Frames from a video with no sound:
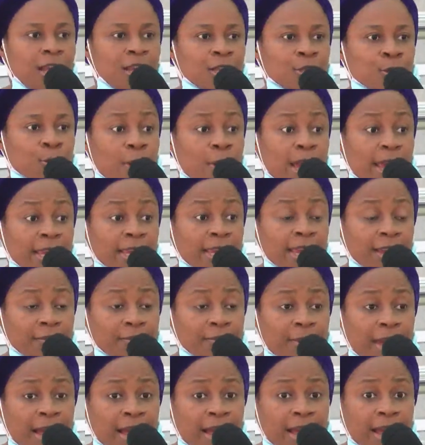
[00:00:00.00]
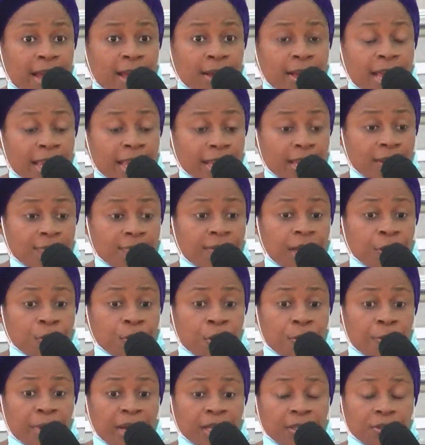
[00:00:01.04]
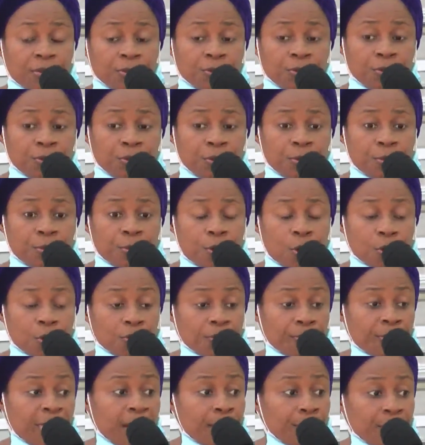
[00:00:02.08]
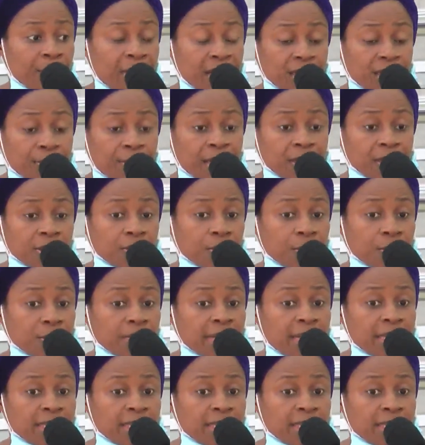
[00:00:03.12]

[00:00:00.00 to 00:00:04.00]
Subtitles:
So I gave her number to one of my branch pastors.